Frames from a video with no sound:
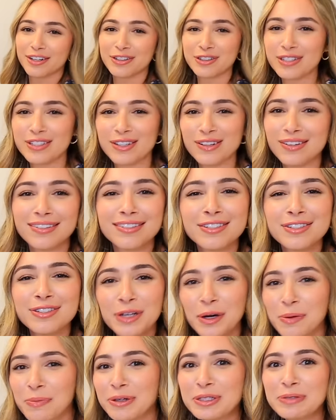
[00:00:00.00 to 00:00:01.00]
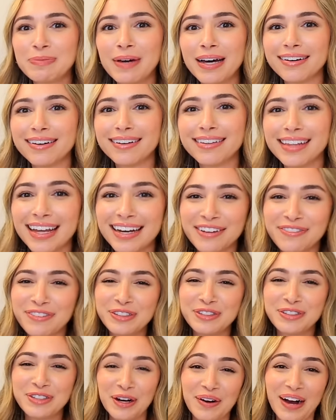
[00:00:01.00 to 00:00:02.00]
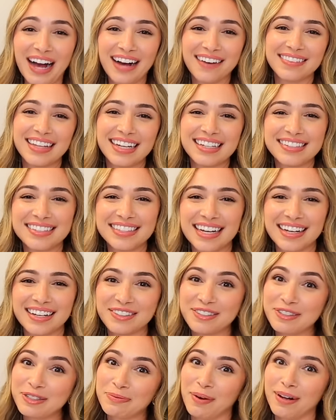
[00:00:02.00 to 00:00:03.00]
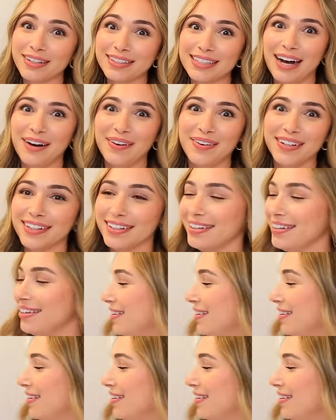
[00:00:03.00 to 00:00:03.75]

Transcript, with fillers: it just looks so much better than if you don't have that second small towel.